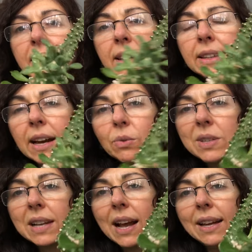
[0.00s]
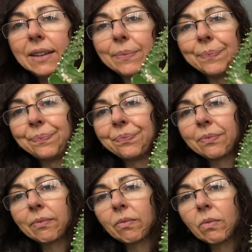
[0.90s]
take it outside
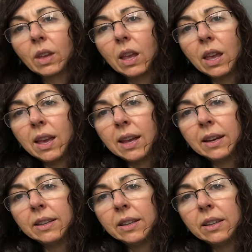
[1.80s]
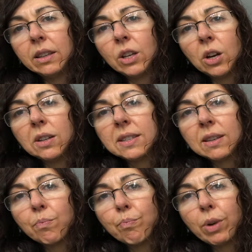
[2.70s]
and it did got
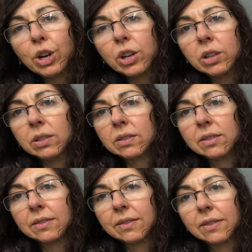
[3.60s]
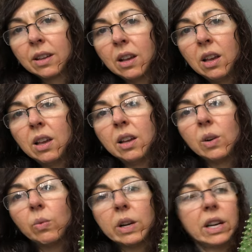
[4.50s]
some burn
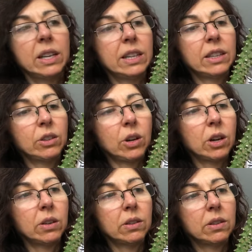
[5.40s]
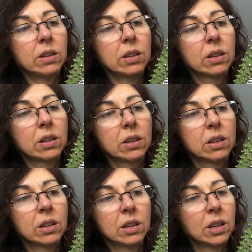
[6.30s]
when it got
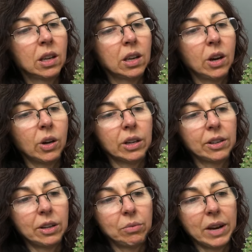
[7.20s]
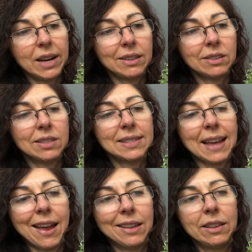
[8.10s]
on a direct
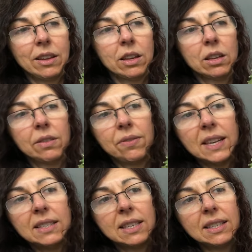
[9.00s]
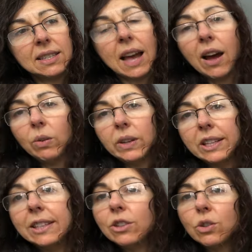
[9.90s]
sun facing south. I
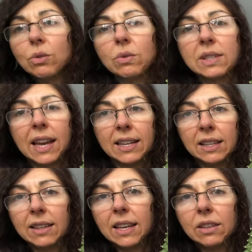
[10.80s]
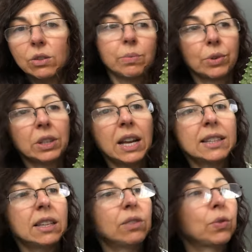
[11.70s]
didn't use anything to
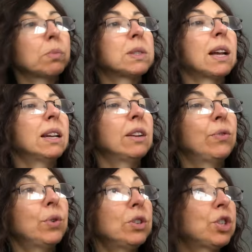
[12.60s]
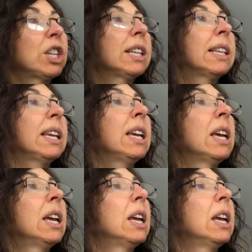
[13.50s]
protect it from sun. Unfortunately,